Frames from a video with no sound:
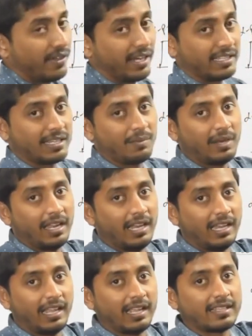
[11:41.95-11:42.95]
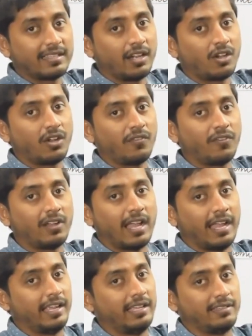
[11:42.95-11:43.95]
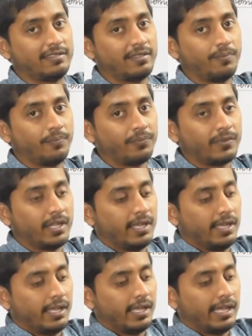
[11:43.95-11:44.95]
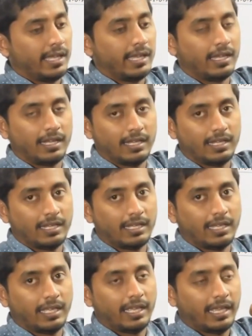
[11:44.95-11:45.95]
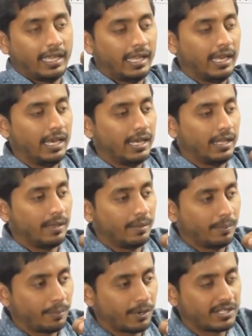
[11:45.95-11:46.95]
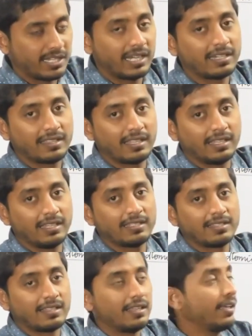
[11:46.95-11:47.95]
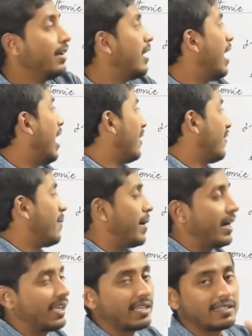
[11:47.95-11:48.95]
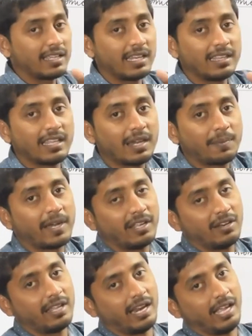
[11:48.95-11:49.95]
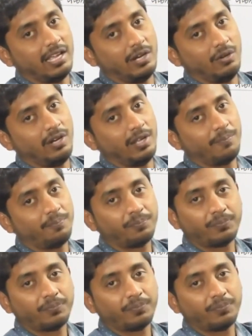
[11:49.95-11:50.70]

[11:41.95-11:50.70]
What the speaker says: For example, he will take a set of angles, he will project this alpha particles in that particular angle only,